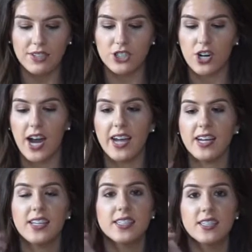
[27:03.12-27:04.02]
to try
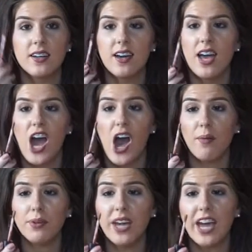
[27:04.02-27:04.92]
it.
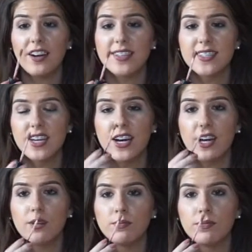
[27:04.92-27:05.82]
Applicator is
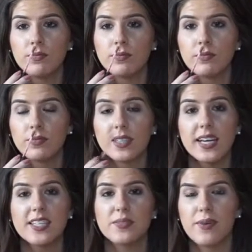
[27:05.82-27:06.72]
good.
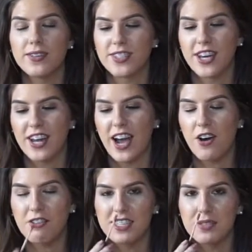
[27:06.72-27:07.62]
It smells good. I
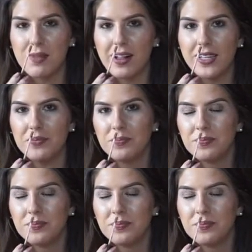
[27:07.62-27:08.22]
always smell it.